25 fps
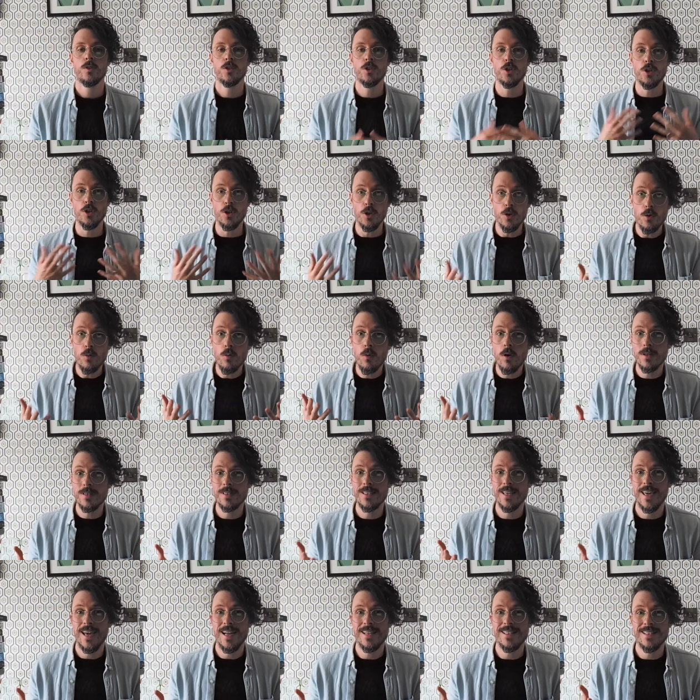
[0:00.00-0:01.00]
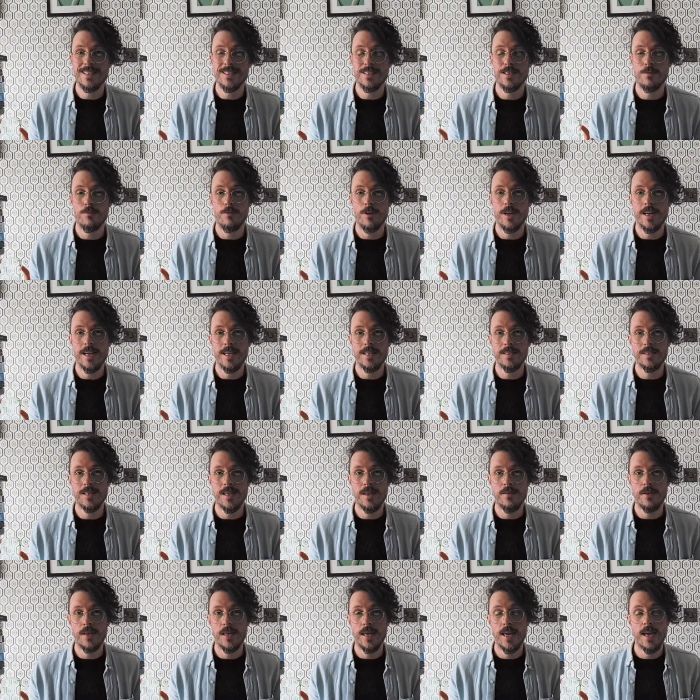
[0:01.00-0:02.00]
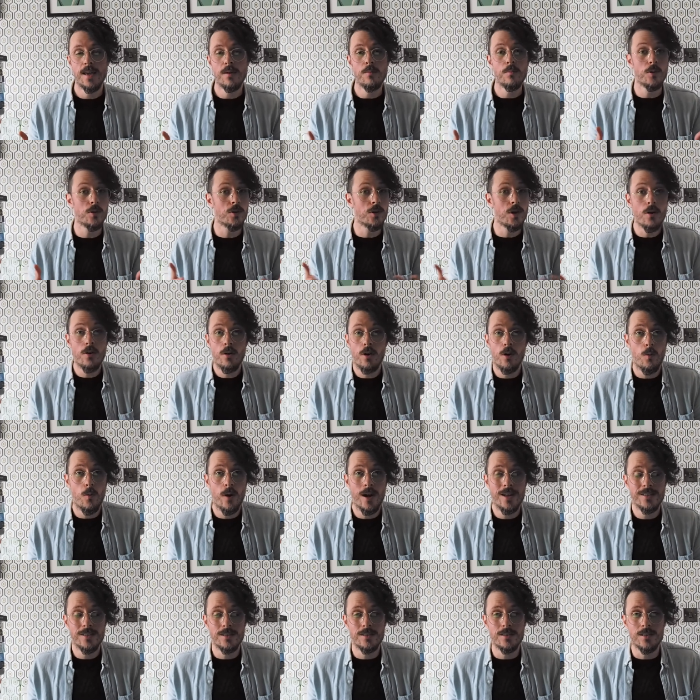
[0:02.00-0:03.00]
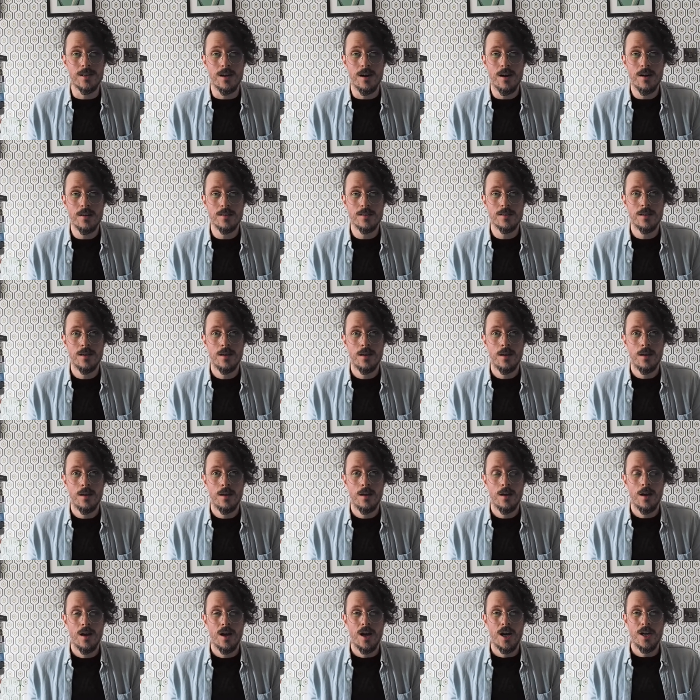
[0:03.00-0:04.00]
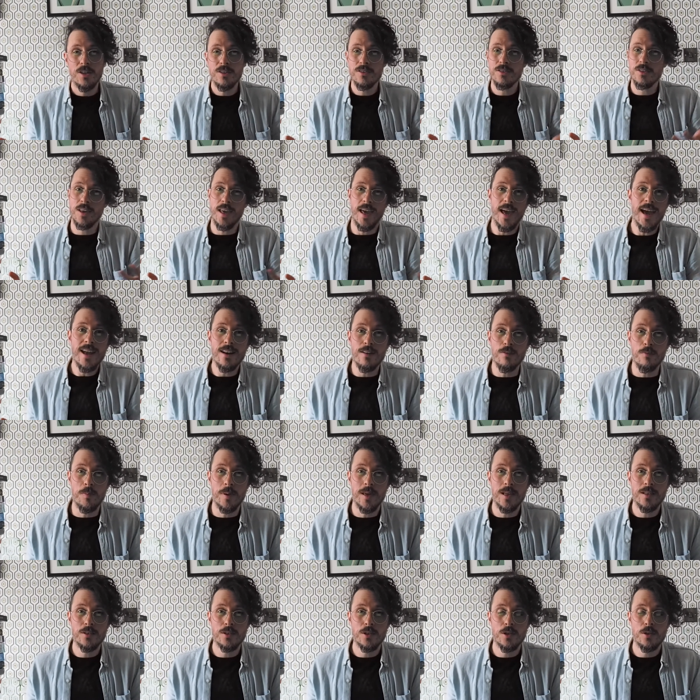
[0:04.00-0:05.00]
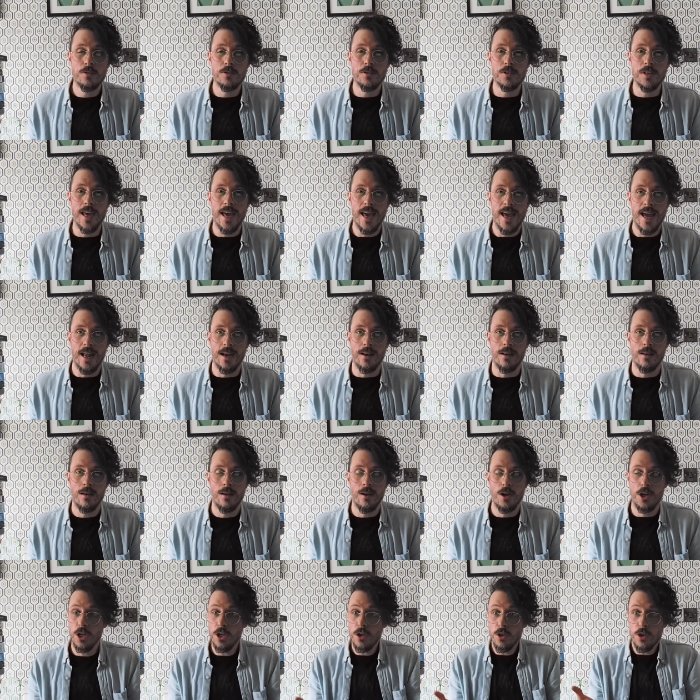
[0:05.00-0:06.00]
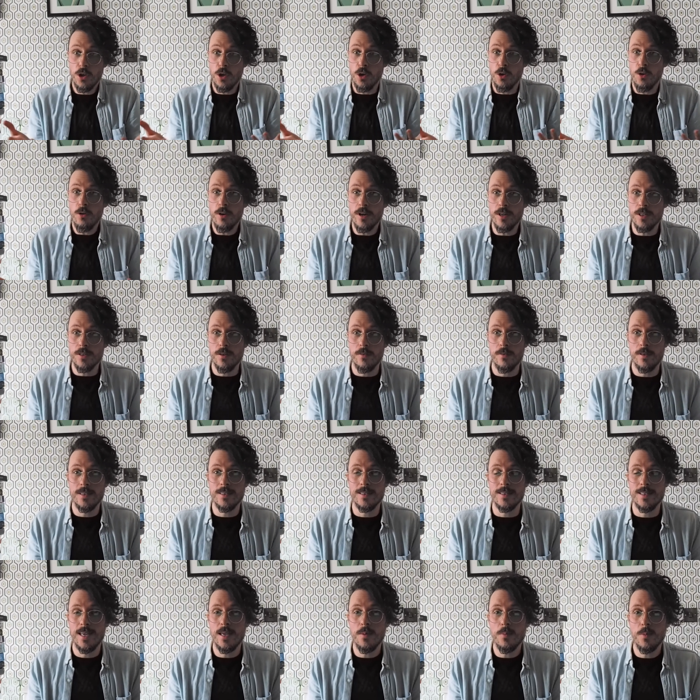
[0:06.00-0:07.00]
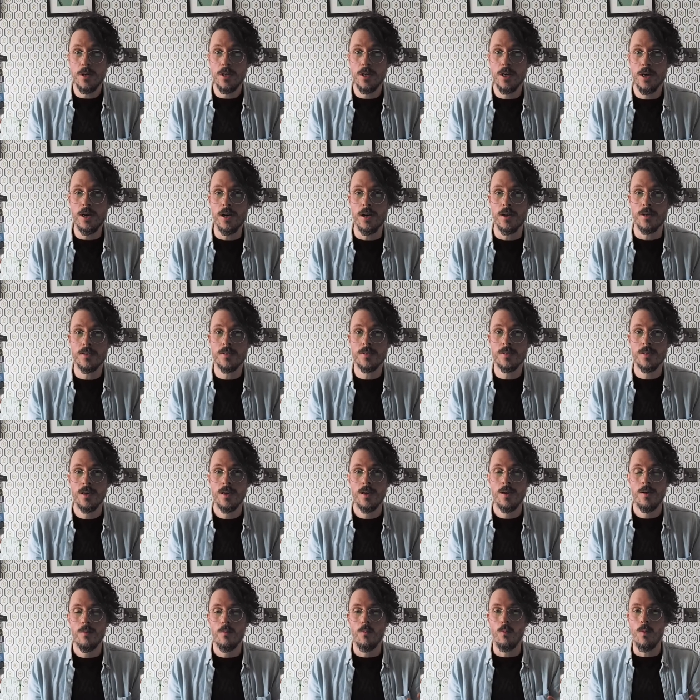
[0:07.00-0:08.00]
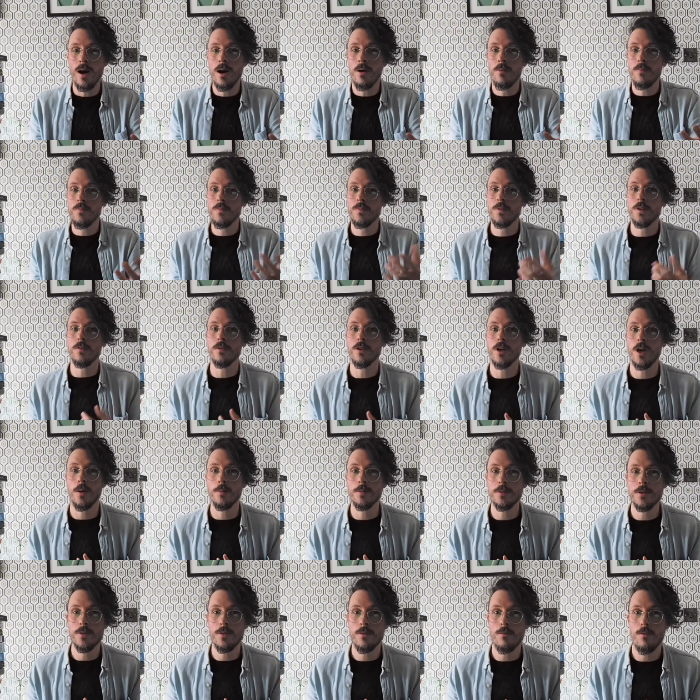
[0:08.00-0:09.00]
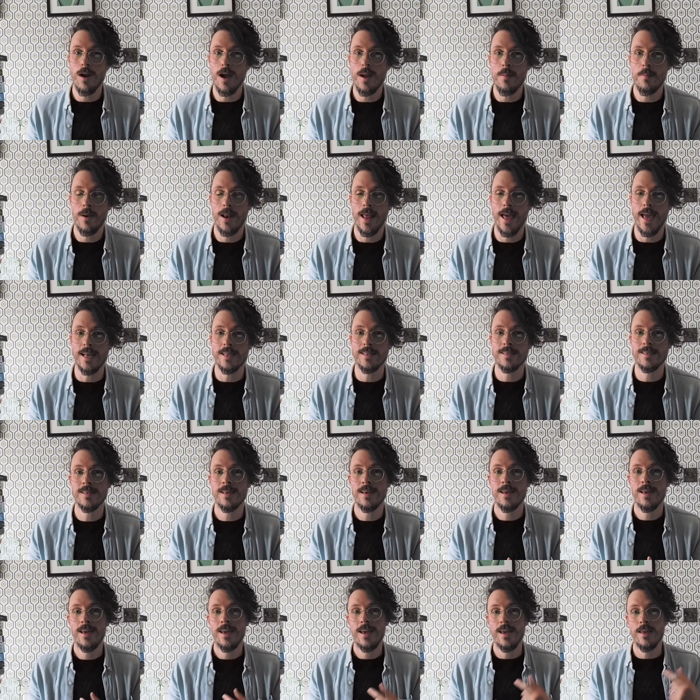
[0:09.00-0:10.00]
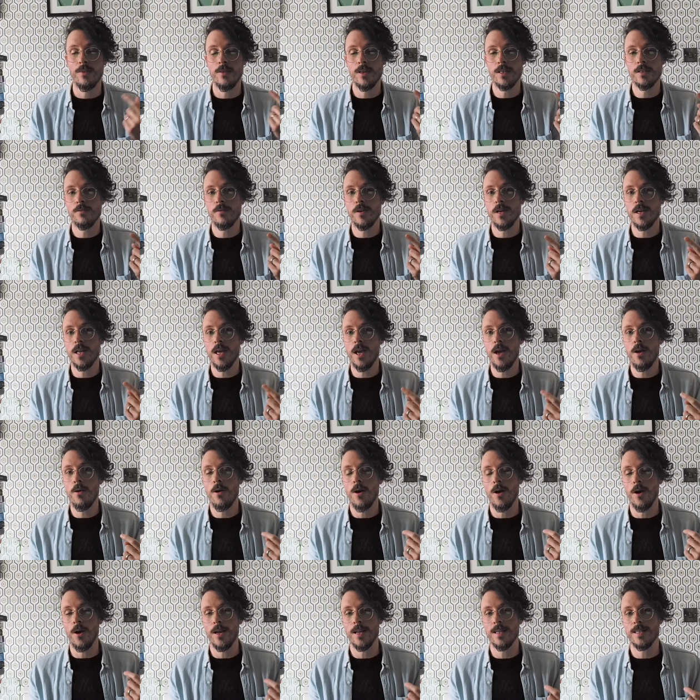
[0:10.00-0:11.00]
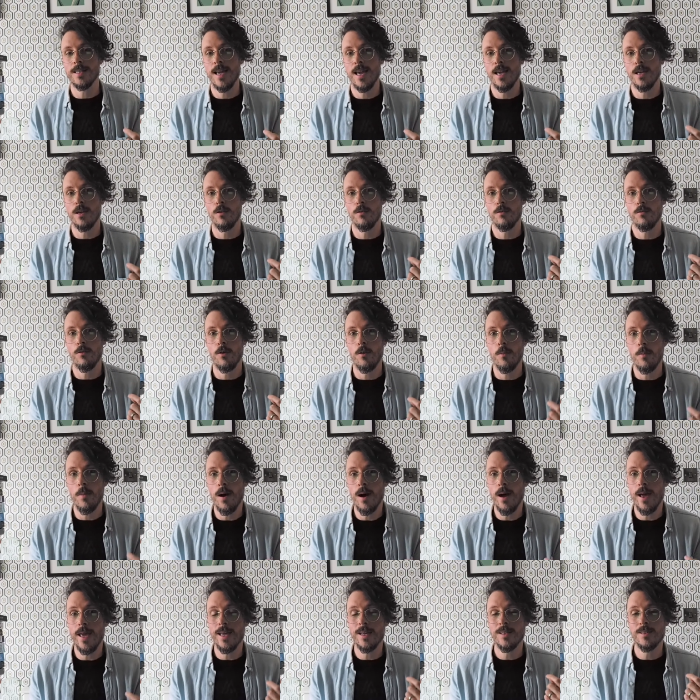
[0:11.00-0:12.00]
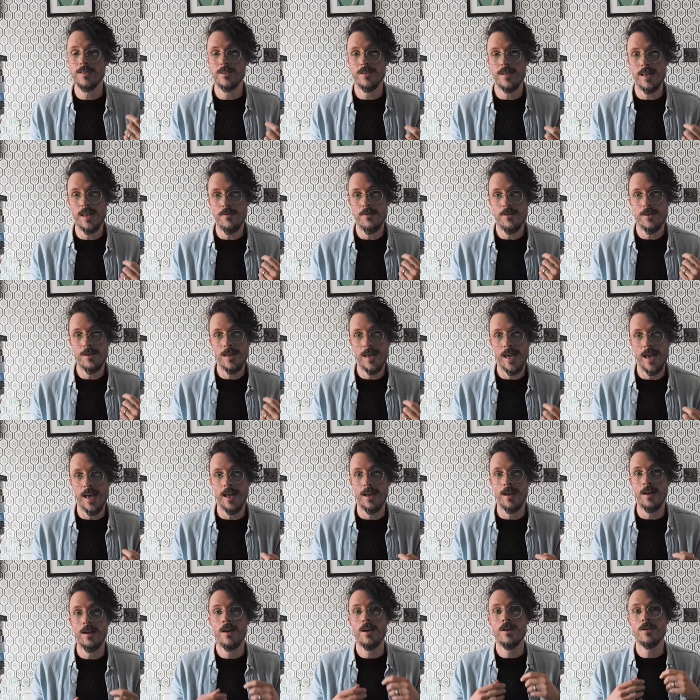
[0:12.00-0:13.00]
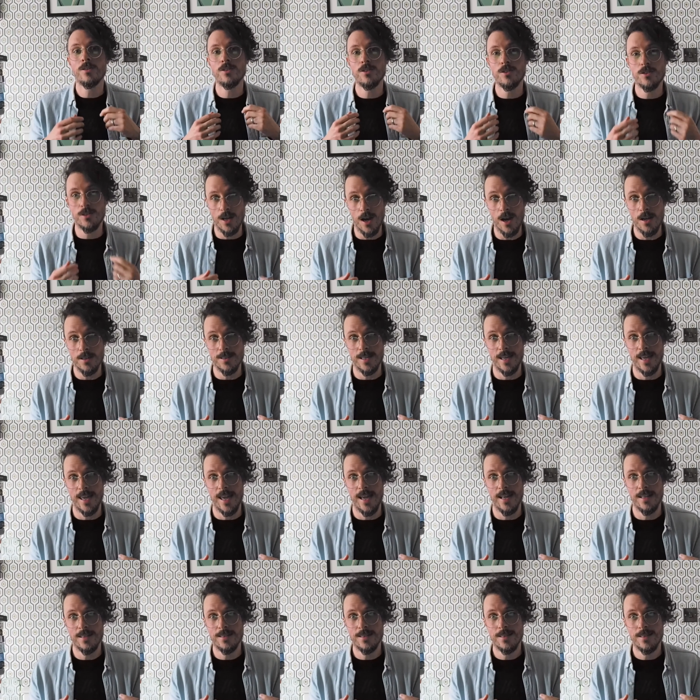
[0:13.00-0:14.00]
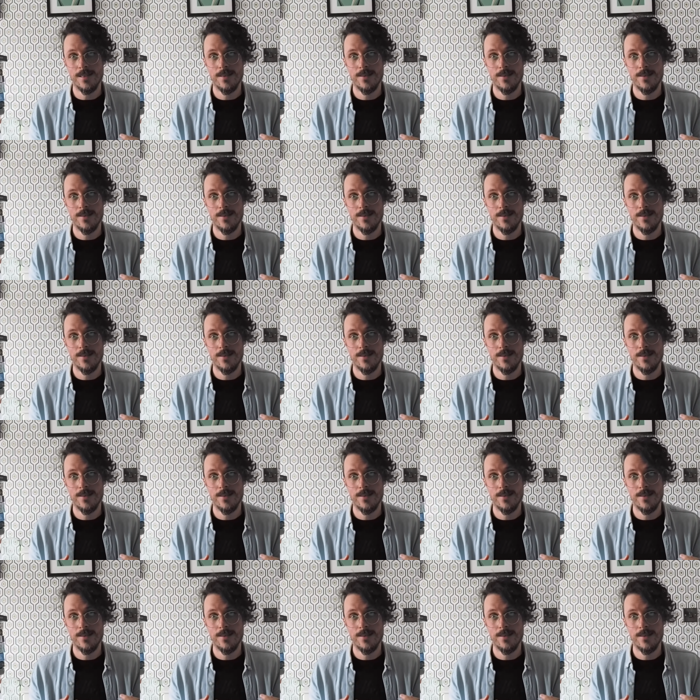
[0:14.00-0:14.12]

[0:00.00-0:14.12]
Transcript: do you want to get into reading Stephen King but don't know where to start? Are you scared of being too scared? Are you curious of these deeper cuts? Well, you've come to the right place. In this video, I'm going to take you through my Stephen King starter kit.